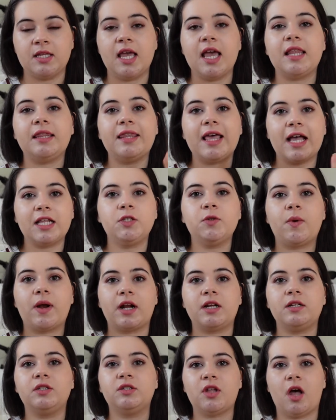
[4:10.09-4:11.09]
And that's where
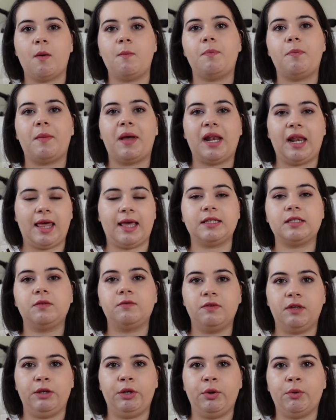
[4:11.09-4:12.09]
I stopped my
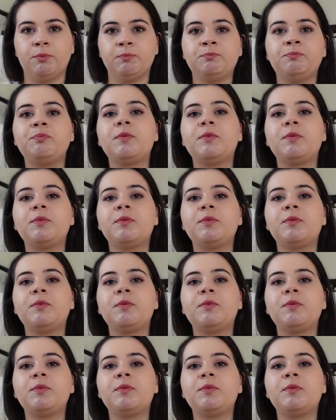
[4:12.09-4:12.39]
last video.